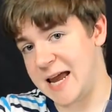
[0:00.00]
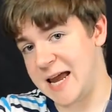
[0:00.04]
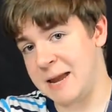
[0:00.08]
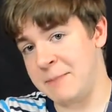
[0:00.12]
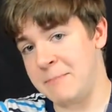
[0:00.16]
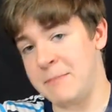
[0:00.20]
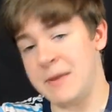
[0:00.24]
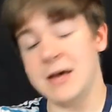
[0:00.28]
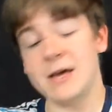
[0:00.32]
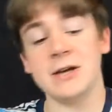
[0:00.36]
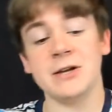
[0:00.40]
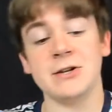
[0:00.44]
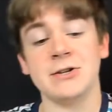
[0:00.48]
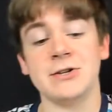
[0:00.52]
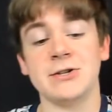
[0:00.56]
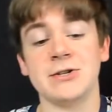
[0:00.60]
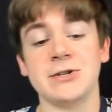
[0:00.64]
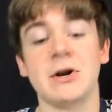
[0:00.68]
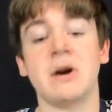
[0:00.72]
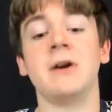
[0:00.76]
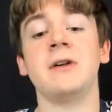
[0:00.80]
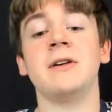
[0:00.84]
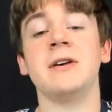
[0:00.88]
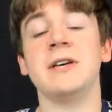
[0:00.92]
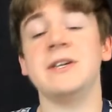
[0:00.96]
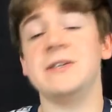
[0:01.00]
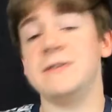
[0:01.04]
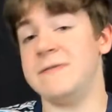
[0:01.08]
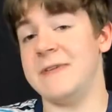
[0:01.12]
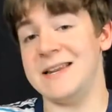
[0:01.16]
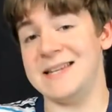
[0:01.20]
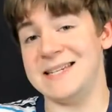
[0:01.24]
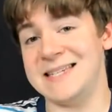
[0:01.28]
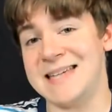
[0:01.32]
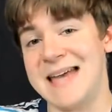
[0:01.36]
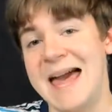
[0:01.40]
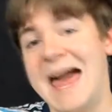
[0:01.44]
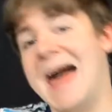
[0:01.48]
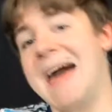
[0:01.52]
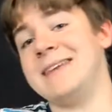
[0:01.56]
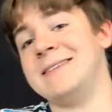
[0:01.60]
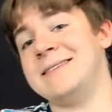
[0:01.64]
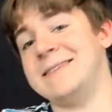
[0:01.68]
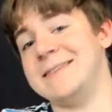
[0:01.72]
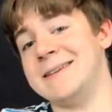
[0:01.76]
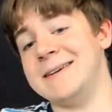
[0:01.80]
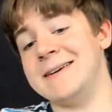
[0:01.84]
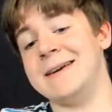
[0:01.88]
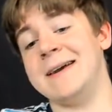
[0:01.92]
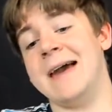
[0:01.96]
Snarl is fantastic
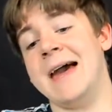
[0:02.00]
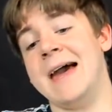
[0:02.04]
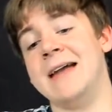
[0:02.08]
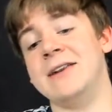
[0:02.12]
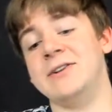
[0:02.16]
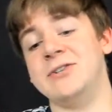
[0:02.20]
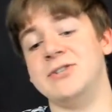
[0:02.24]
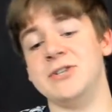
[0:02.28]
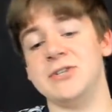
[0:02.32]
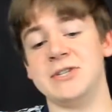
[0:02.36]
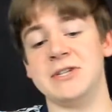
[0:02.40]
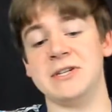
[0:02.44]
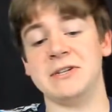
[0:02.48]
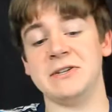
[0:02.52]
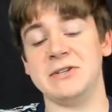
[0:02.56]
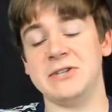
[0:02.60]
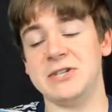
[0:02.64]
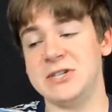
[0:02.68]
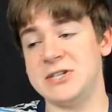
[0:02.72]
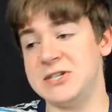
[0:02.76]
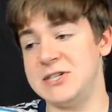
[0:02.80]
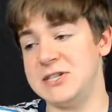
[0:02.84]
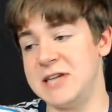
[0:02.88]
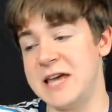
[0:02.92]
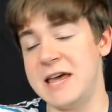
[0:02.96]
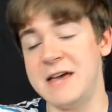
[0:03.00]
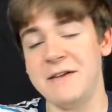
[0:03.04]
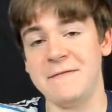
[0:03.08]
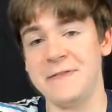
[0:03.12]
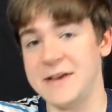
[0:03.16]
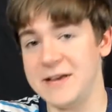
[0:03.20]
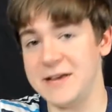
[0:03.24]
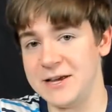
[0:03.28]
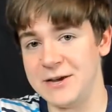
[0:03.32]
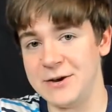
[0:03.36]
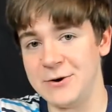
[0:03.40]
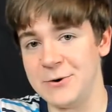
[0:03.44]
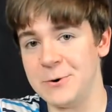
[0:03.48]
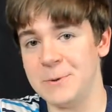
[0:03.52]
at just saving you